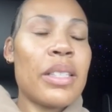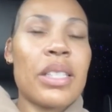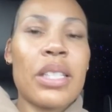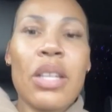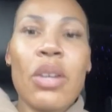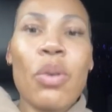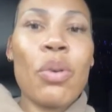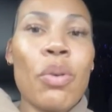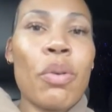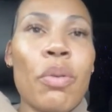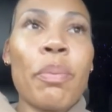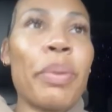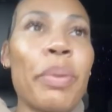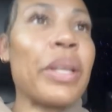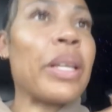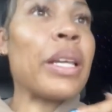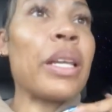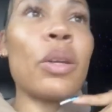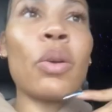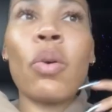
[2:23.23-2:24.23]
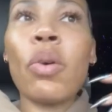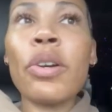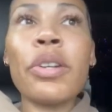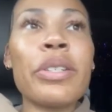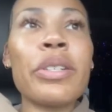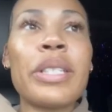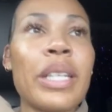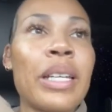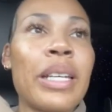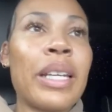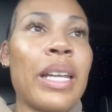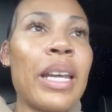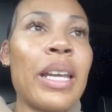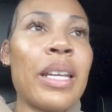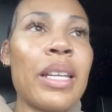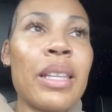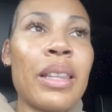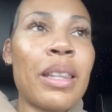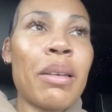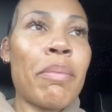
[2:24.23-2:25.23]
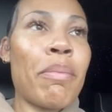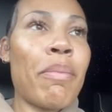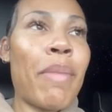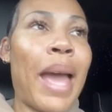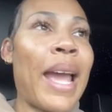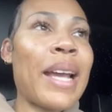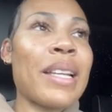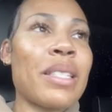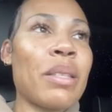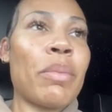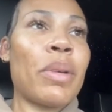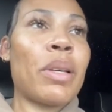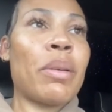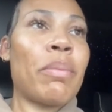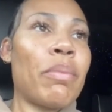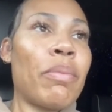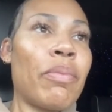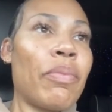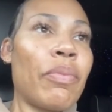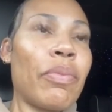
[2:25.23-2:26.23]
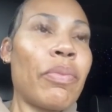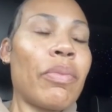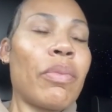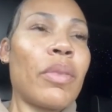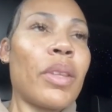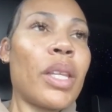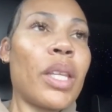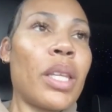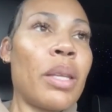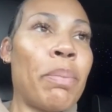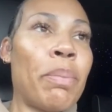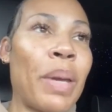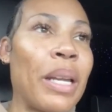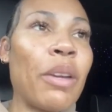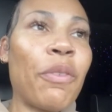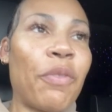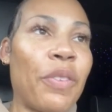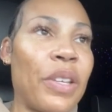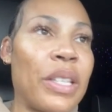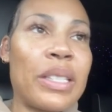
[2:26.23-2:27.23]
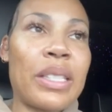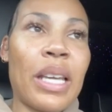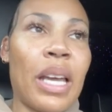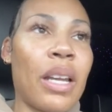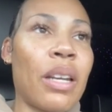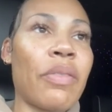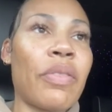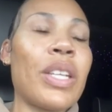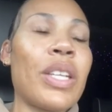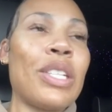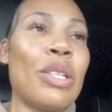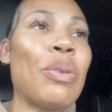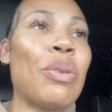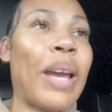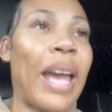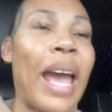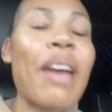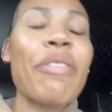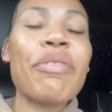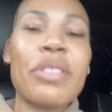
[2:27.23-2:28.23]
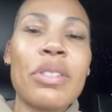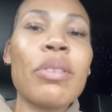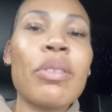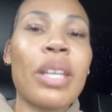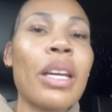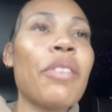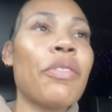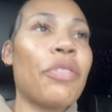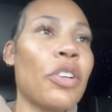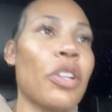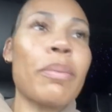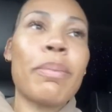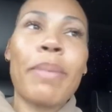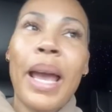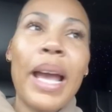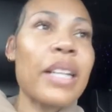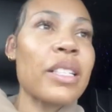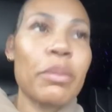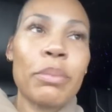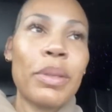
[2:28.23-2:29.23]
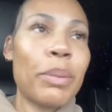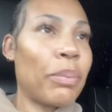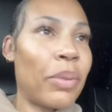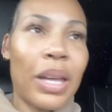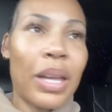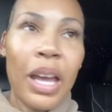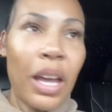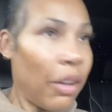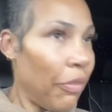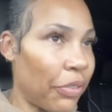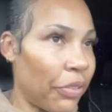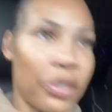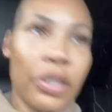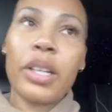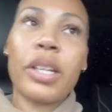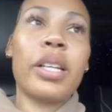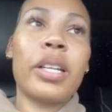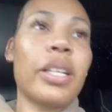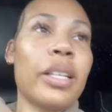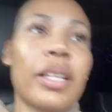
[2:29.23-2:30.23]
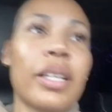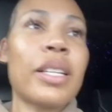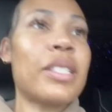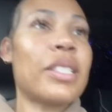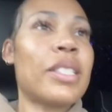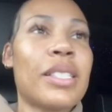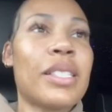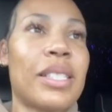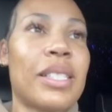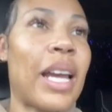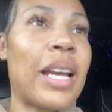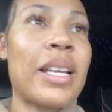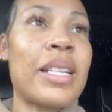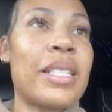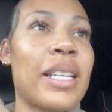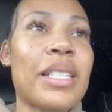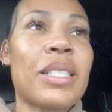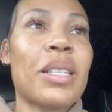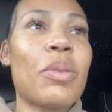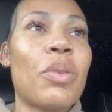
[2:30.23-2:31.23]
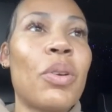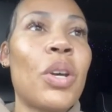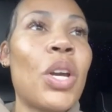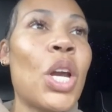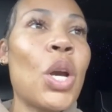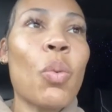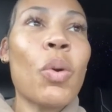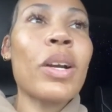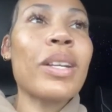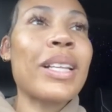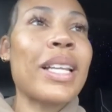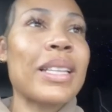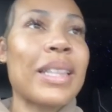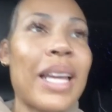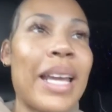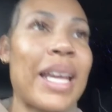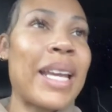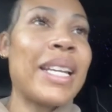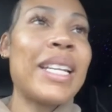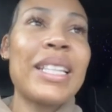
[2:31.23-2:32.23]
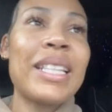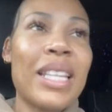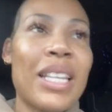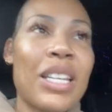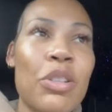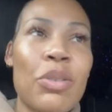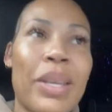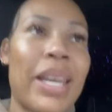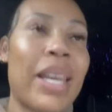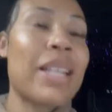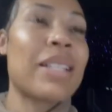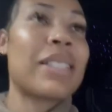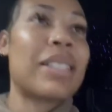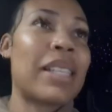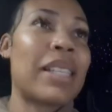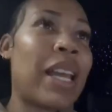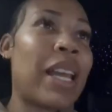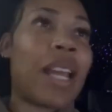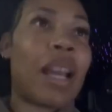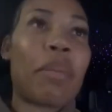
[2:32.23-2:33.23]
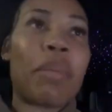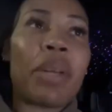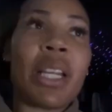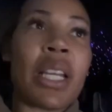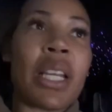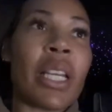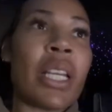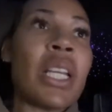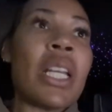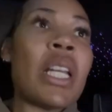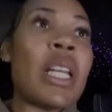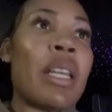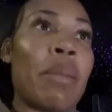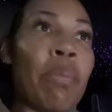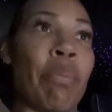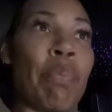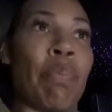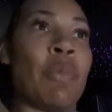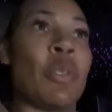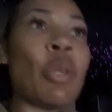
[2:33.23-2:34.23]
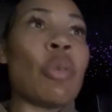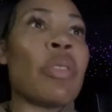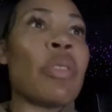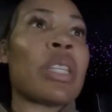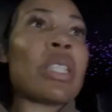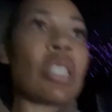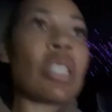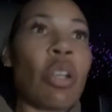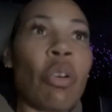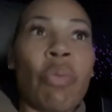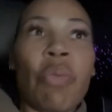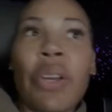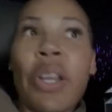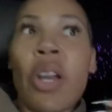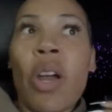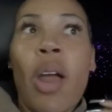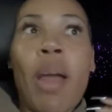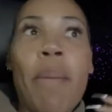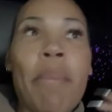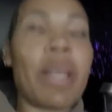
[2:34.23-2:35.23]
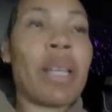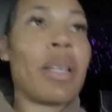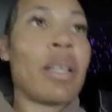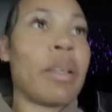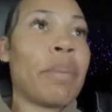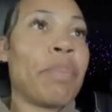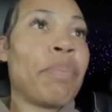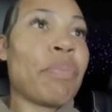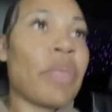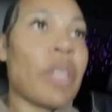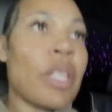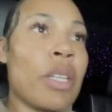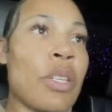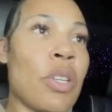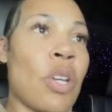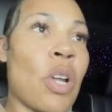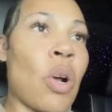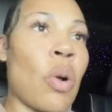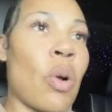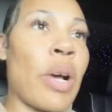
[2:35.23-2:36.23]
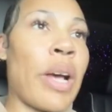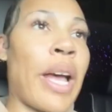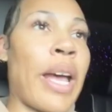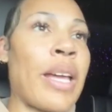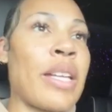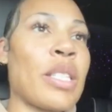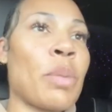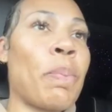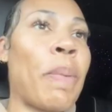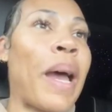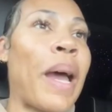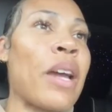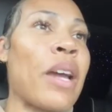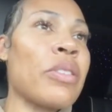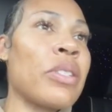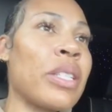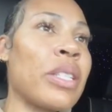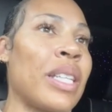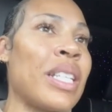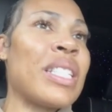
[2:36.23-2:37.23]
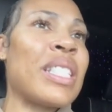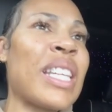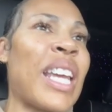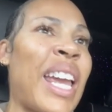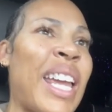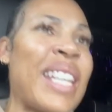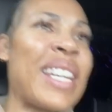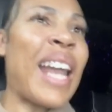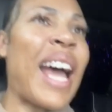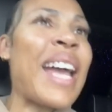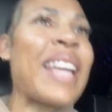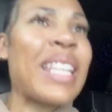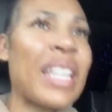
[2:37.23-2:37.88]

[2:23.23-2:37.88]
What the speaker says: So, but in order to get the maximum benefits out of it, you have to give your maximum effort. It's just that it doesn't work like that. Anything, you can't say, I'm going to do this career. I'm going to, you know, I aspire to this and